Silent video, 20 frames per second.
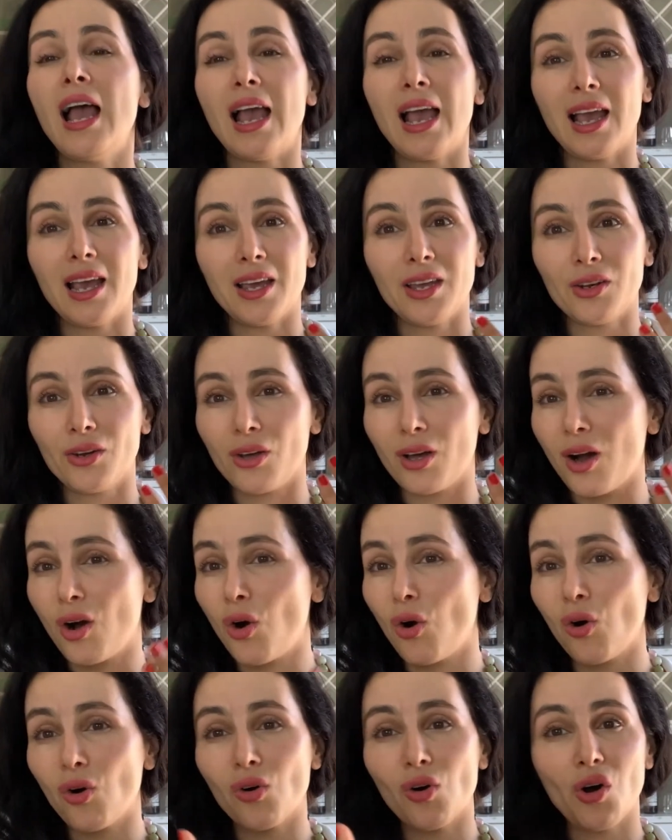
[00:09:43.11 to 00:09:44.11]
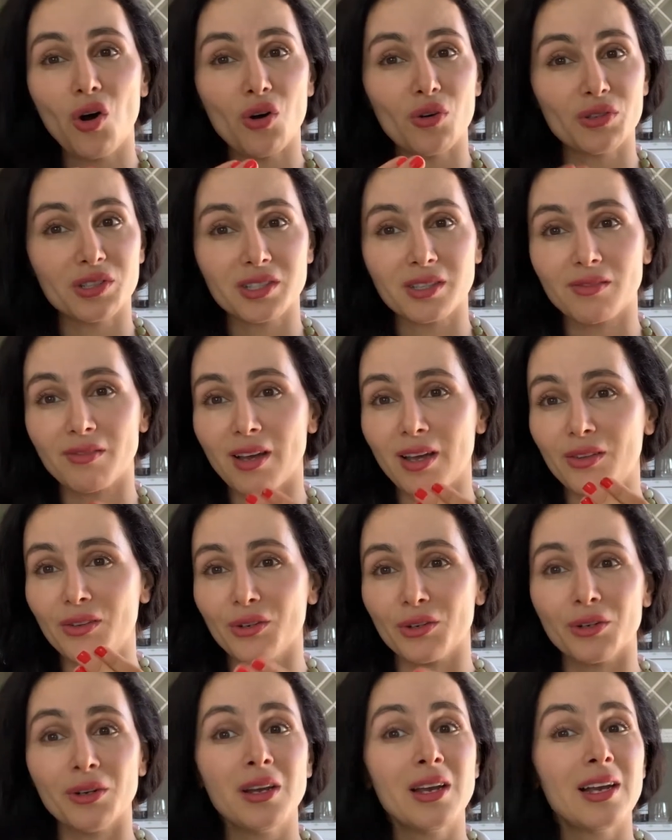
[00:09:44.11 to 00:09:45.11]
and a whole host of
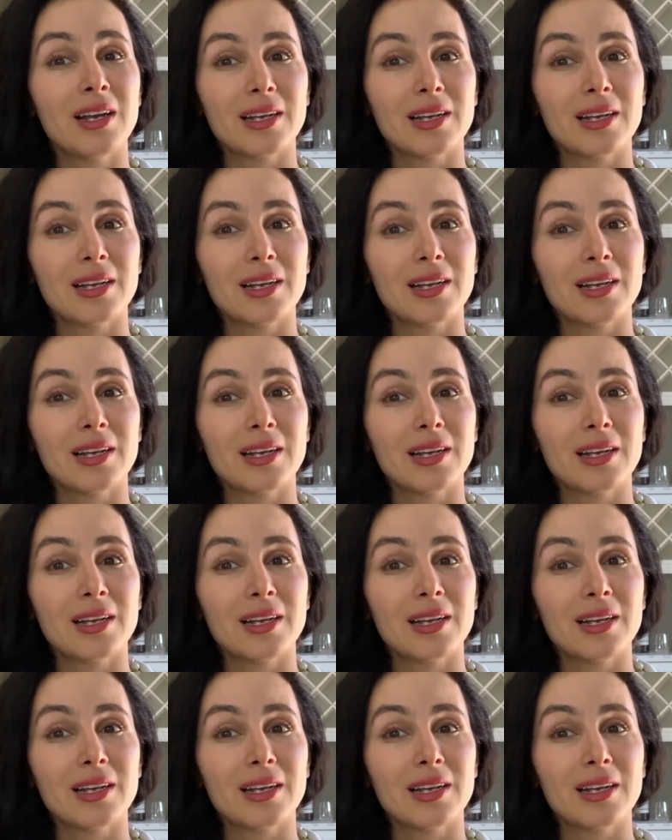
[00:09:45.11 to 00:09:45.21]
other